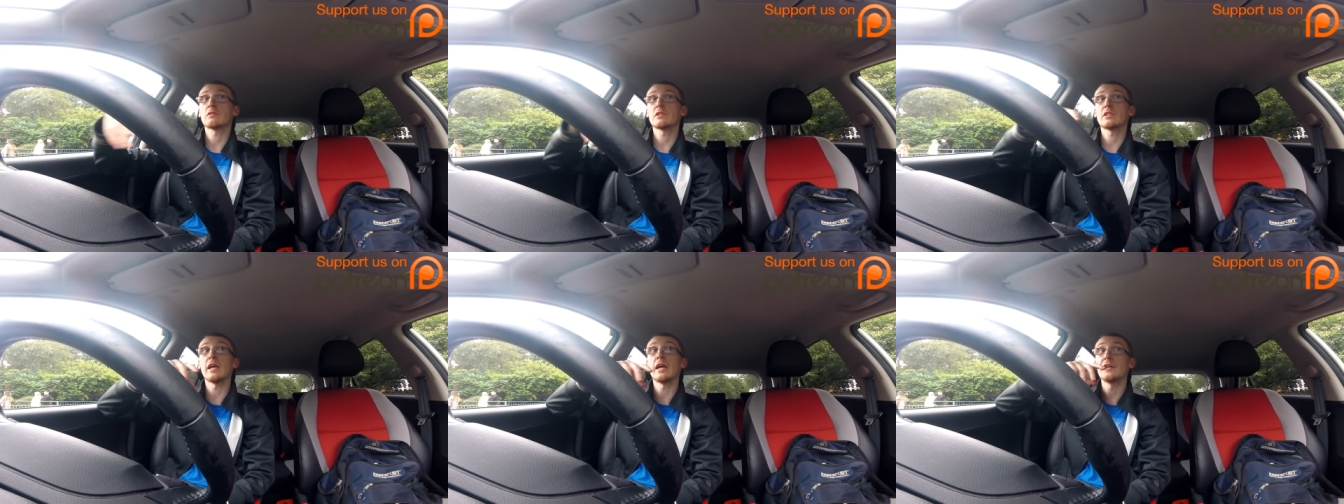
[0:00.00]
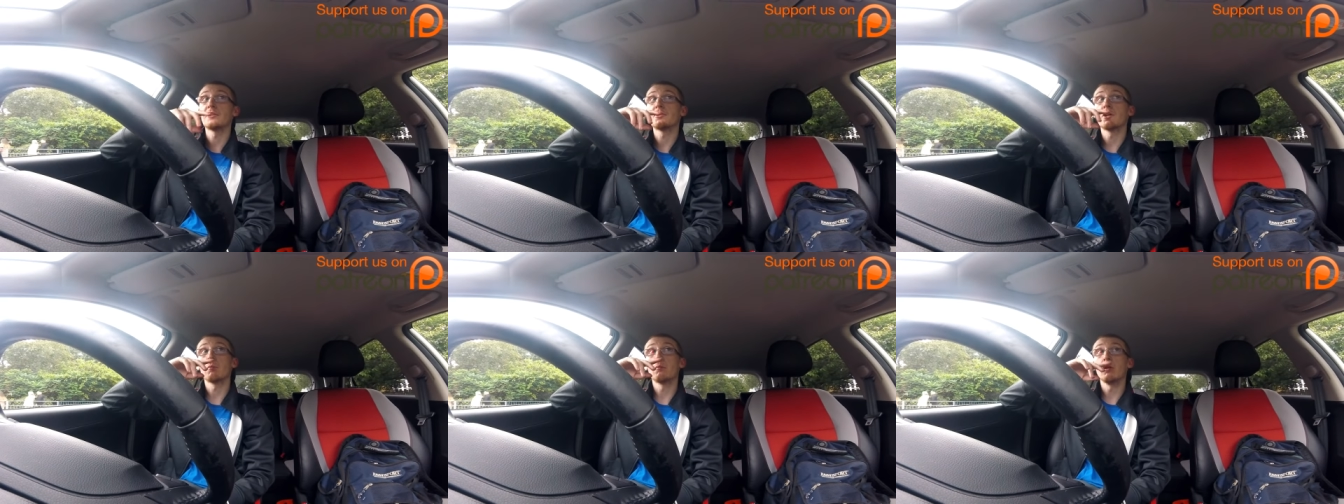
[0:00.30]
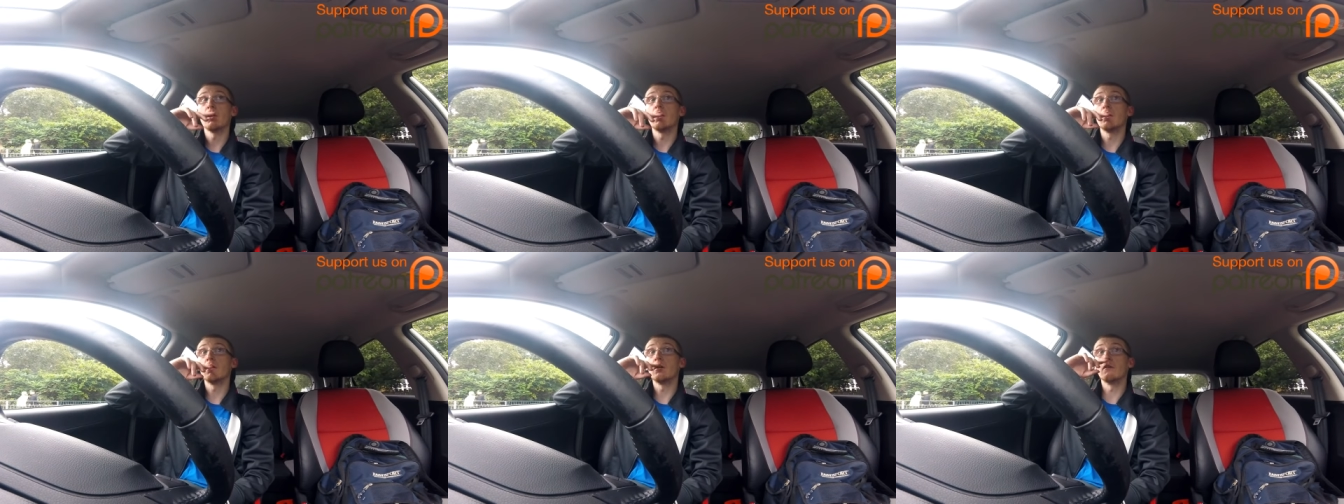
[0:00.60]
get a job
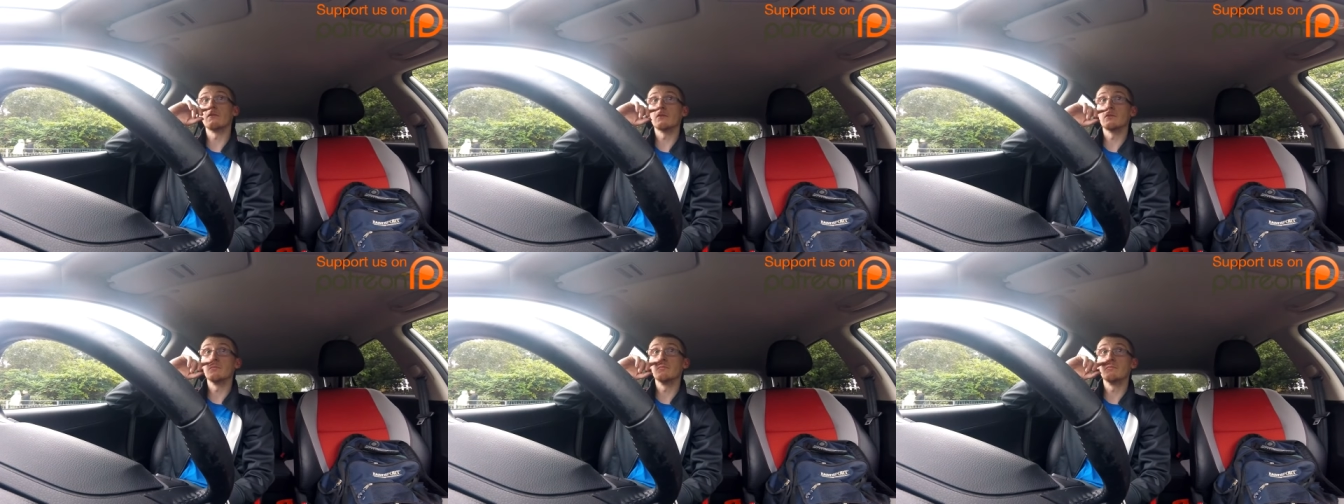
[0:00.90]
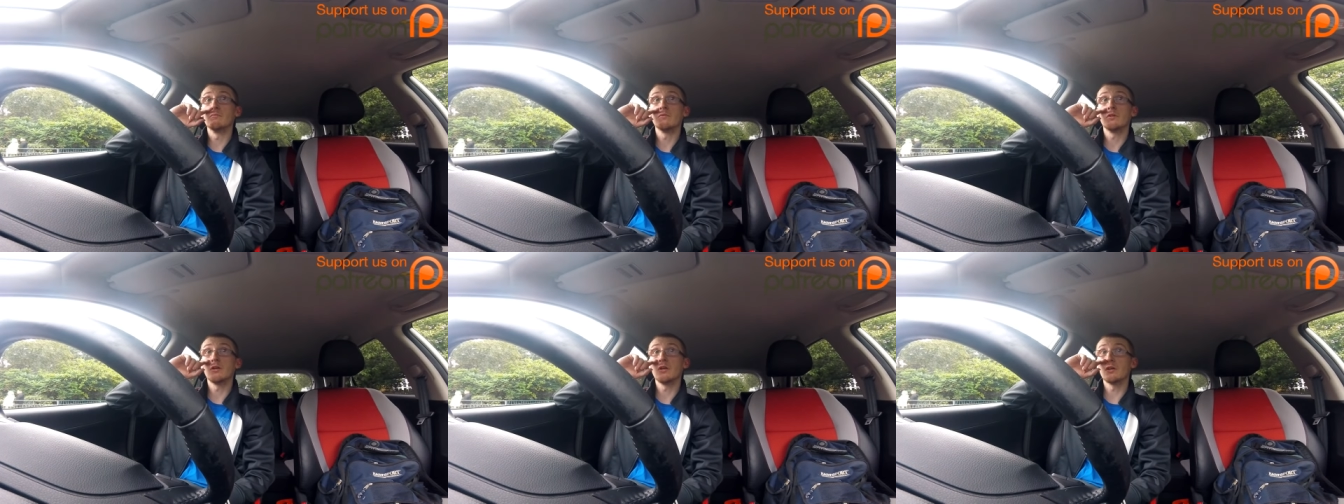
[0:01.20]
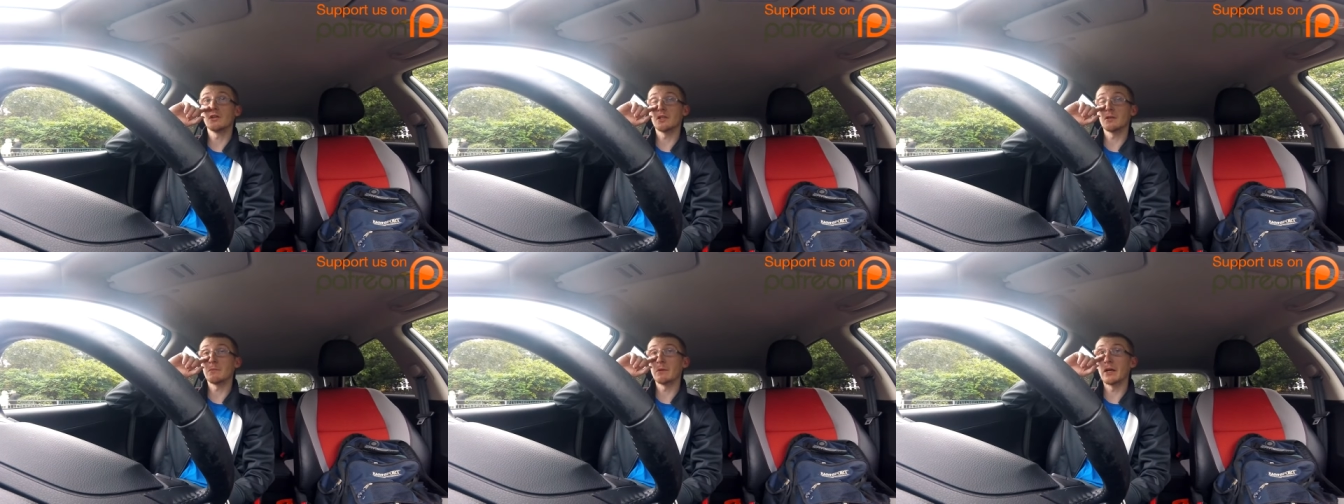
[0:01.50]
lot of them
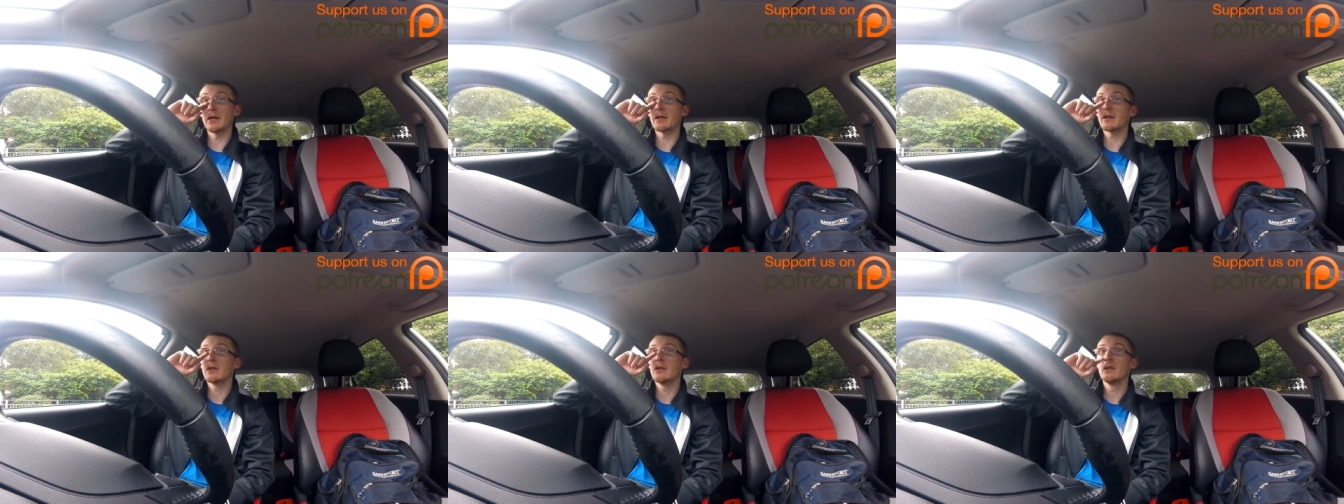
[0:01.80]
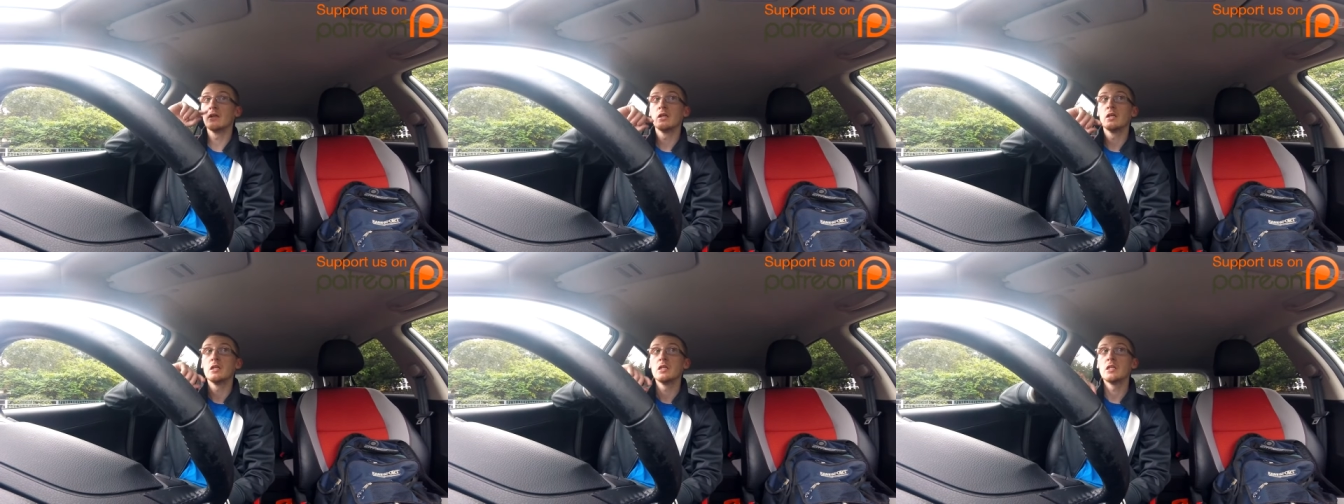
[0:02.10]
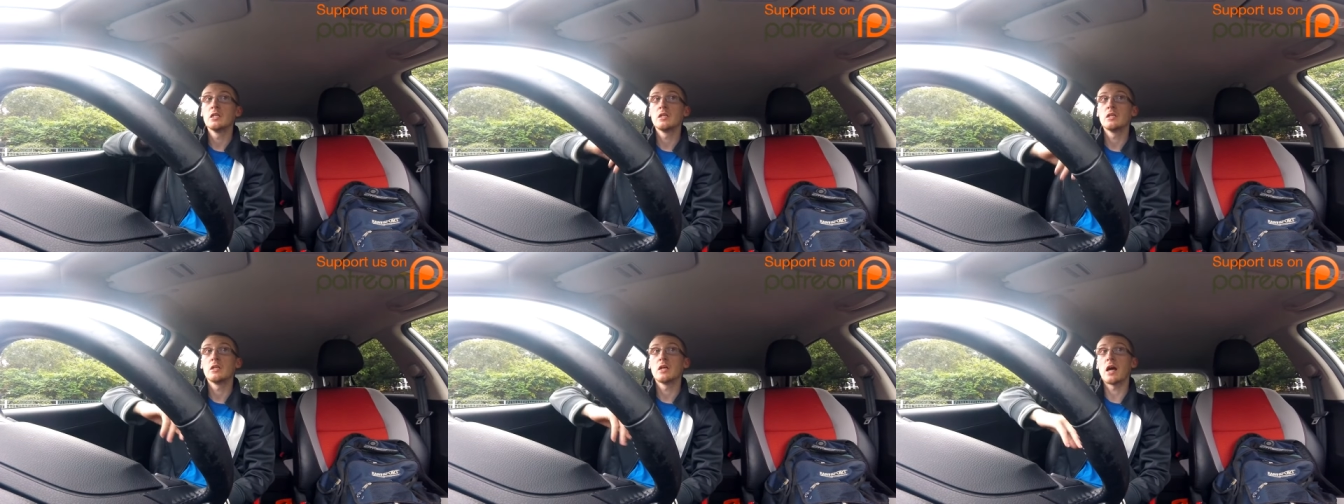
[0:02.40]
on eBay
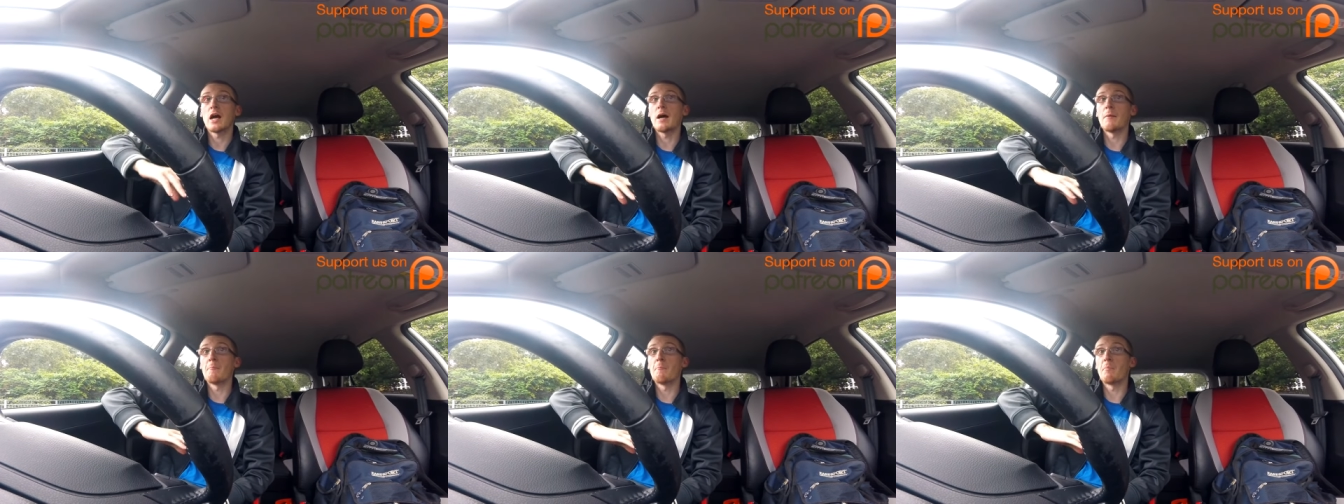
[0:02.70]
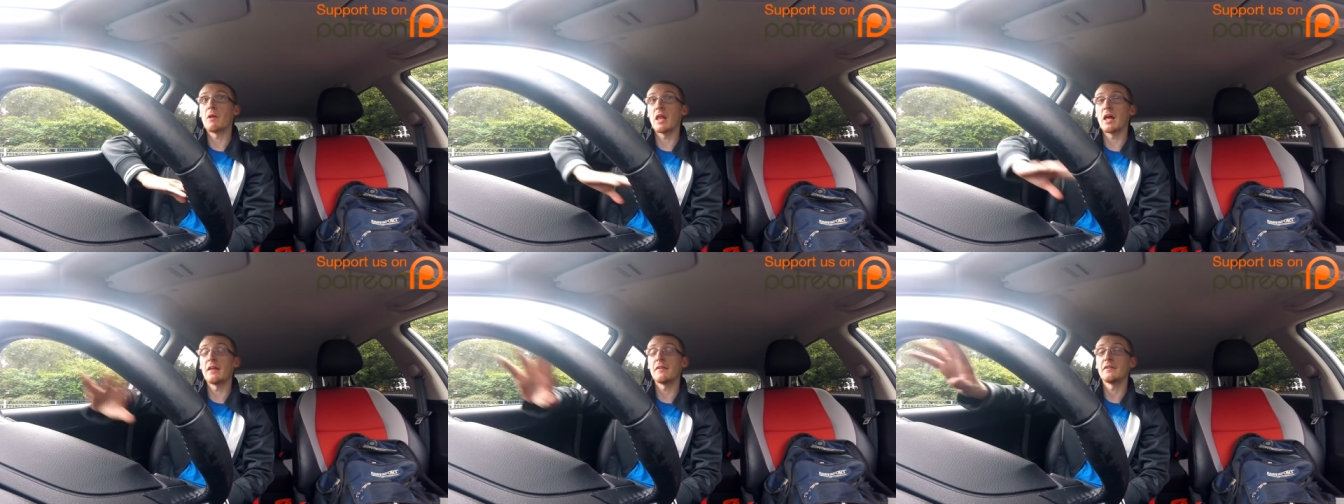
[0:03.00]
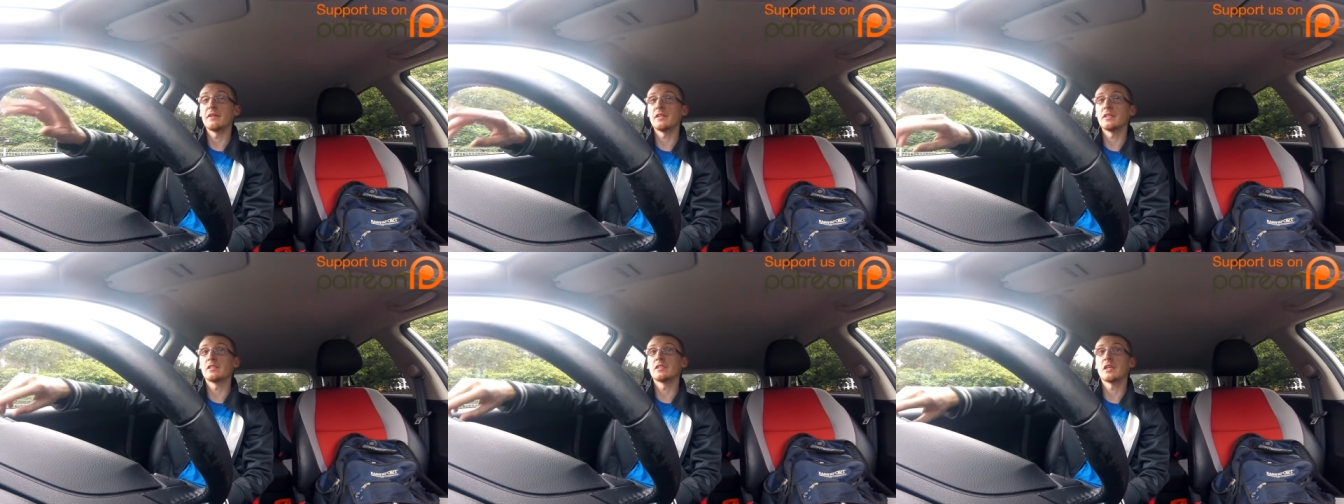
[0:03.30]
and black
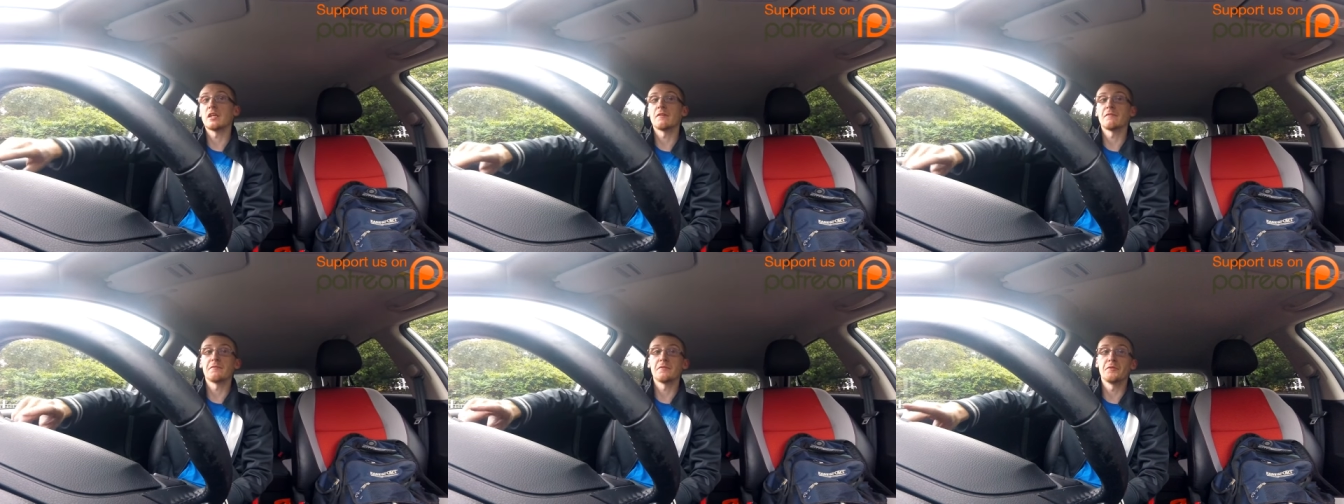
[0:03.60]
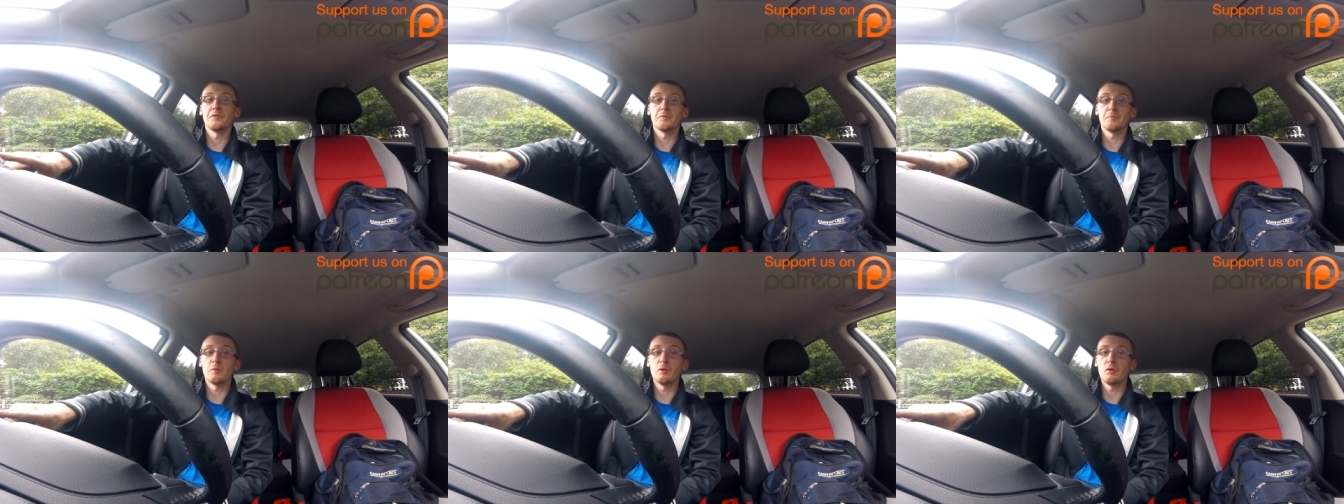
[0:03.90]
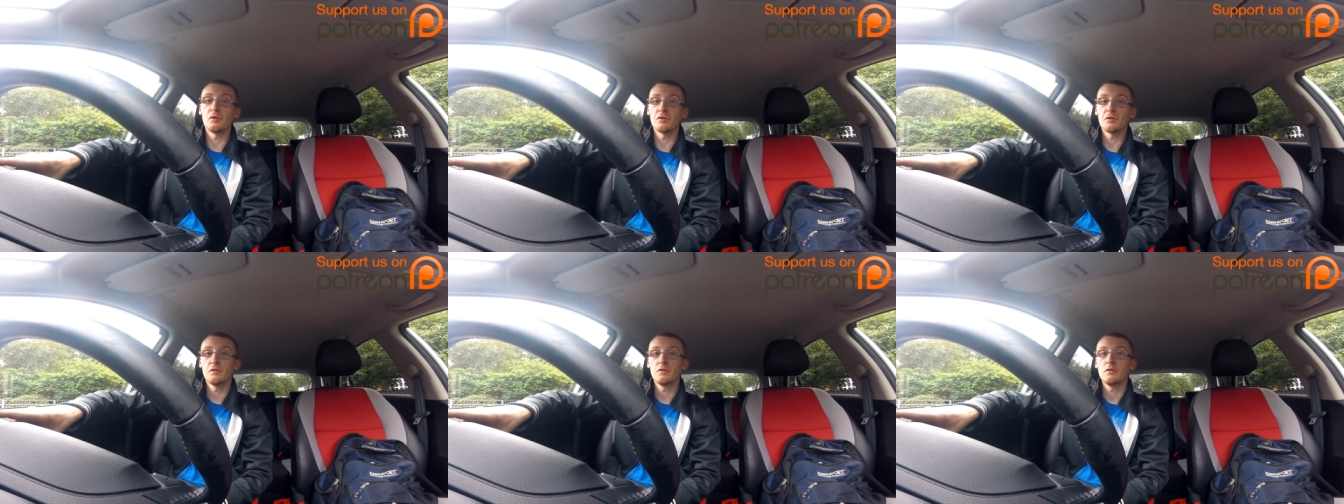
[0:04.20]
the entire fuse
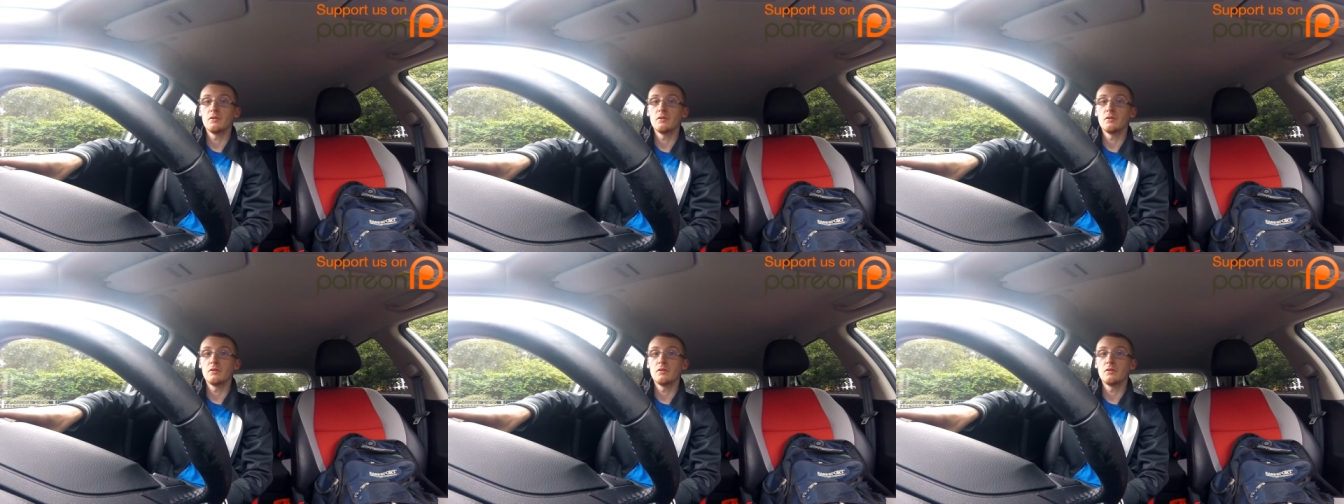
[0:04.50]
board.